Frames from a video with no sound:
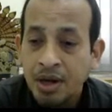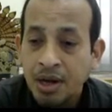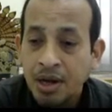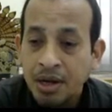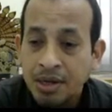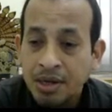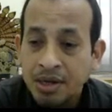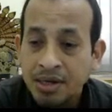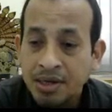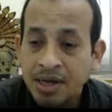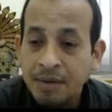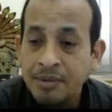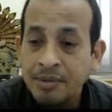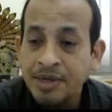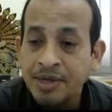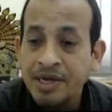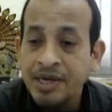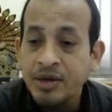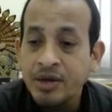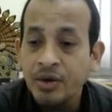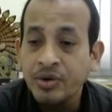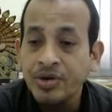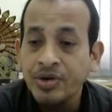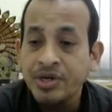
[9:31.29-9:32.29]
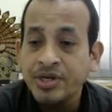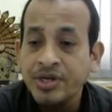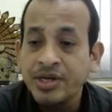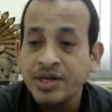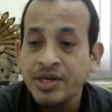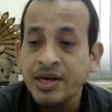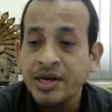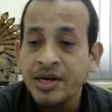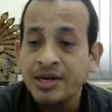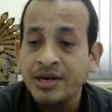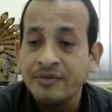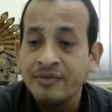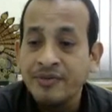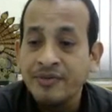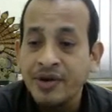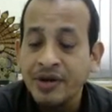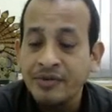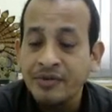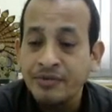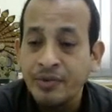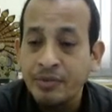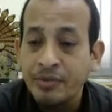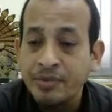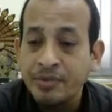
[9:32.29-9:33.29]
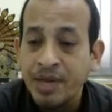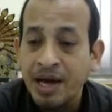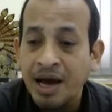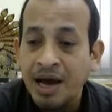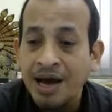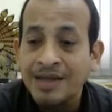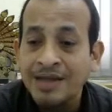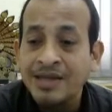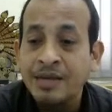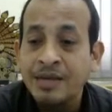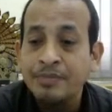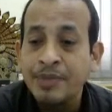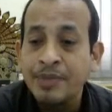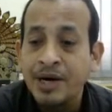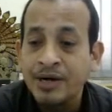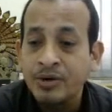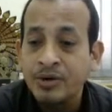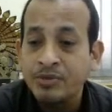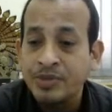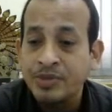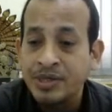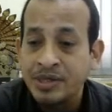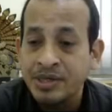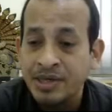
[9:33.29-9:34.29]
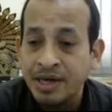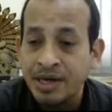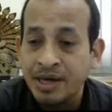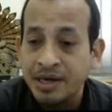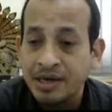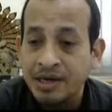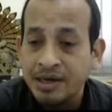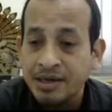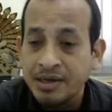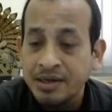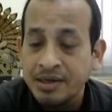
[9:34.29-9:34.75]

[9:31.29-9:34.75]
climatic condition are different from the other part of India.